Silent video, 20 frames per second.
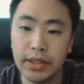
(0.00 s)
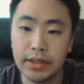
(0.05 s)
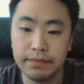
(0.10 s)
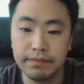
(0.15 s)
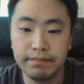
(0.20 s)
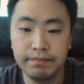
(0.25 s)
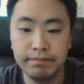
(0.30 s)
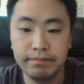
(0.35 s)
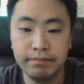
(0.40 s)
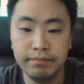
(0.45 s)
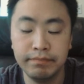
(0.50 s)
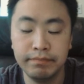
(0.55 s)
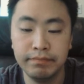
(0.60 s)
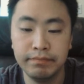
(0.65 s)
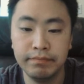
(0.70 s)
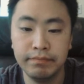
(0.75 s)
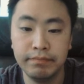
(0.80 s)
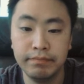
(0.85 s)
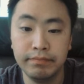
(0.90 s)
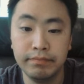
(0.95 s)

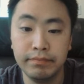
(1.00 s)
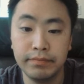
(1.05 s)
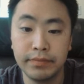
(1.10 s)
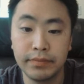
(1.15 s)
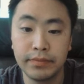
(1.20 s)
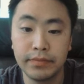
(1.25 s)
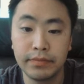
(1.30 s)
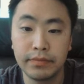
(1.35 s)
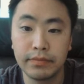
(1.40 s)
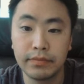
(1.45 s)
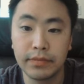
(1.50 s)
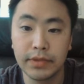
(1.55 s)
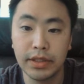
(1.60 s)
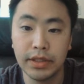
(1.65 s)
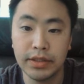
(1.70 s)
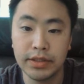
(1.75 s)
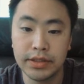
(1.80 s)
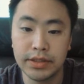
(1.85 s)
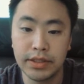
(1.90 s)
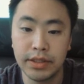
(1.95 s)
Mm,
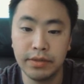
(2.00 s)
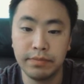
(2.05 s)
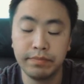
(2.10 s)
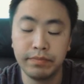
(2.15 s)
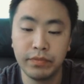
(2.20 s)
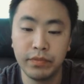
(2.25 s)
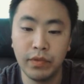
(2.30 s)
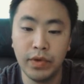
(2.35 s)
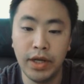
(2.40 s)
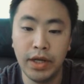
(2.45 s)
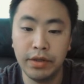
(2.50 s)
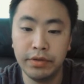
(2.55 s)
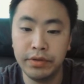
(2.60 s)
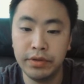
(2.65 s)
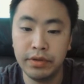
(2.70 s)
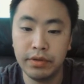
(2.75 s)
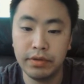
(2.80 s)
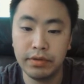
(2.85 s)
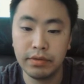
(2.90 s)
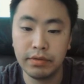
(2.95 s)
let's see
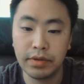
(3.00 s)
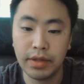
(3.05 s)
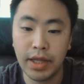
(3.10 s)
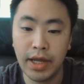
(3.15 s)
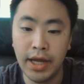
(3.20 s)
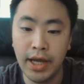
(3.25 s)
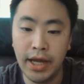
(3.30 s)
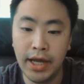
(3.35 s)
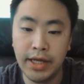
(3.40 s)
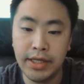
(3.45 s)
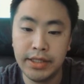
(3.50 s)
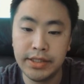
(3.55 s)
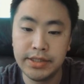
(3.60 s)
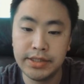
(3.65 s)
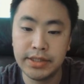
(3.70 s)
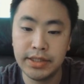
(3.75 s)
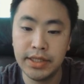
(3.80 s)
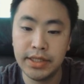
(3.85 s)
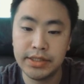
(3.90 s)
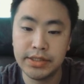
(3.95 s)
while i
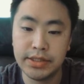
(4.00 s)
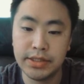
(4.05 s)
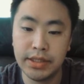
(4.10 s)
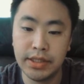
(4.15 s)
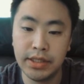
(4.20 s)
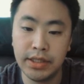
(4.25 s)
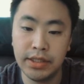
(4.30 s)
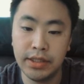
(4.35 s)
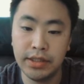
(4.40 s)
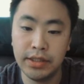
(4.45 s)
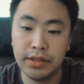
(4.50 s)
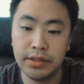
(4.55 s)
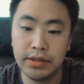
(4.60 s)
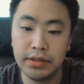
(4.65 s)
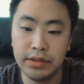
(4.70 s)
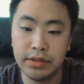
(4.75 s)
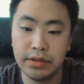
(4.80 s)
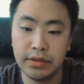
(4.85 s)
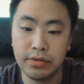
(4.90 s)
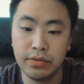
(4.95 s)
is less than
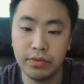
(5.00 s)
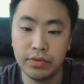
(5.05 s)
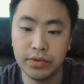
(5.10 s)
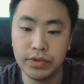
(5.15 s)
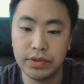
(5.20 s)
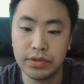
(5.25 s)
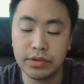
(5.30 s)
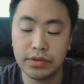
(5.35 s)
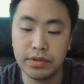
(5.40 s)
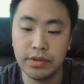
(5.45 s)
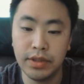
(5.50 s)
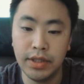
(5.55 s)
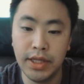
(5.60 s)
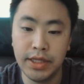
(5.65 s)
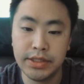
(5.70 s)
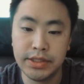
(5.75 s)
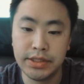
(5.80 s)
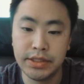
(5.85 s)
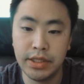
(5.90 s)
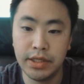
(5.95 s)
equal
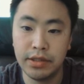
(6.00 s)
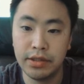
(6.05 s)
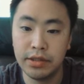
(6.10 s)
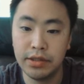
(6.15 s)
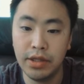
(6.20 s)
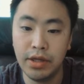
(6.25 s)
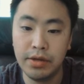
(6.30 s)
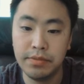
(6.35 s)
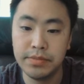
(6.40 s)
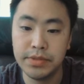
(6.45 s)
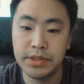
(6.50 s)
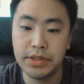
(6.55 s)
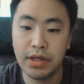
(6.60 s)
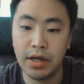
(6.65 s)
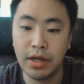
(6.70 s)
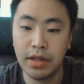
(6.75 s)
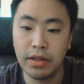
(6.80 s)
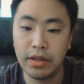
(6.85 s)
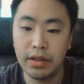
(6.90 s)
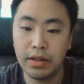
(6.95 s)
less than nums
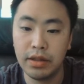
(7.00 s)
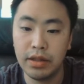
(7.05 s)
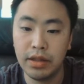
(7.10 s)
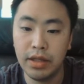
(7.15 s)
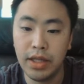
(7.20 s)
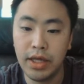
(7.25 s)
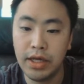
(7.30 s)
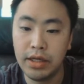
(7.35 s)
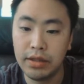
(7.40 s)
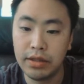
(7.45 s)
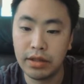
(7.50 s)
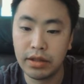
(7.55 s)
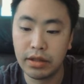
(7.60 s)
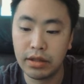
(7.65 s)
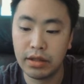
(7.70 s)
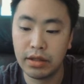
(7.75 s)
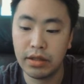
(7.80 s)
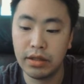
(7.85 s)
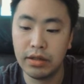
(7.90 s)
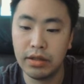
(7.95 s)
dot length
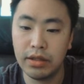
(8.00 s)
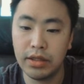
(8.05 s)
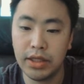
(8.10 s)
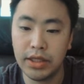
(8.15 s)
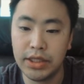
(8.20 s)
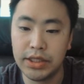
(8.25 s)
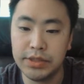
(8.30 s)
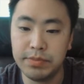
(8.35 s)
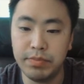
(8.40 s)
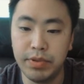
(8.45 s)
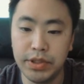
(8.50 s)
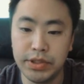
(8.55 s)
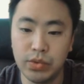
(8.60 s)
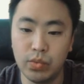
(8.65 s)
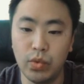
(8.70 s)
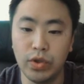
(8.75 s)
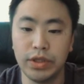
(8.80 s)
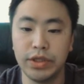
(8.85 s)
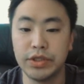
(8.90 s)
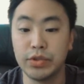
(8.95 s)
and then i guess plus
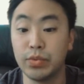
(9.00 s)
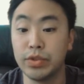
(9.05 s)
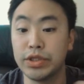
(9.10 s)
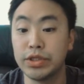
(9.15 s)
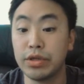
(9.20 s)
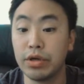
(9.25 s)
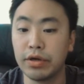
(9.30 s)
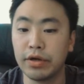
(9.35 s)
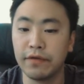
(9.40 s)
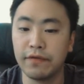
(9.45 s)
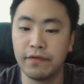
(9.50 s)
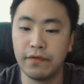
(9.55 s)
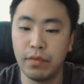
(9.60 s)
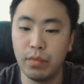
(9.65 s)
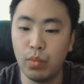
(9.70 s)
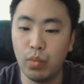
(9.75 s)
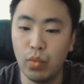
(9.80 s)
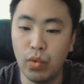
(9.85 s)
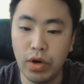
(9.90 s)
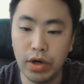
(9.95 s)
one because we're starting
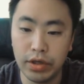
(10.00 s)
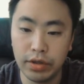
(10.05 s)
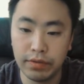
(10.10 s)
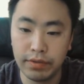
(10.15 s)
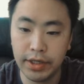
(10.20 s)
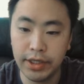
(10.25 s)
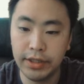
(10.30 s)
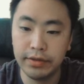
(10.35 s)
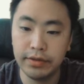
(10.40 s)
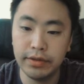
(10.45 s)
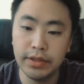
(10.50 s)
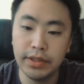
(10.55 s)
from one right